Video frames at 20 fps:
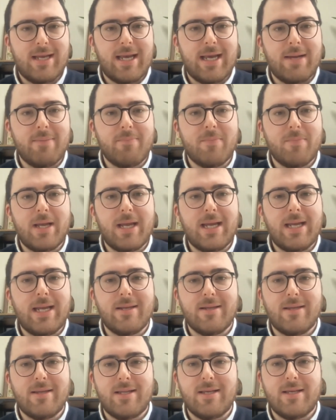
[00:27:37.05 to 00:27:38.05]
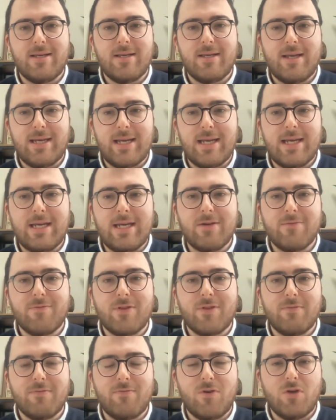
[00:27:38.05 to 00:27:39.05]
in any of
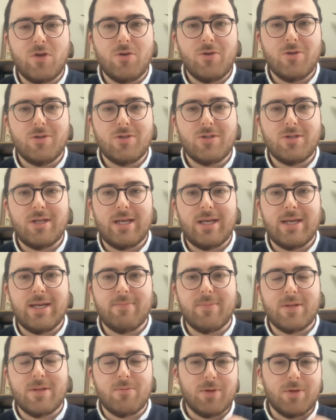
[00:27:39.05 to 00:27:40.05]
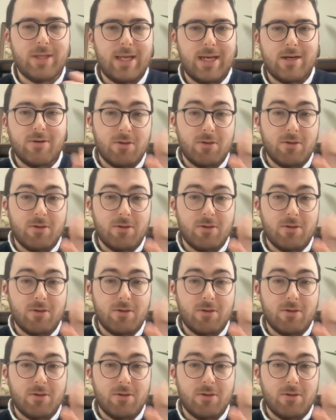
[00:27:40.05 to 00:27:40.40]
the views that were there.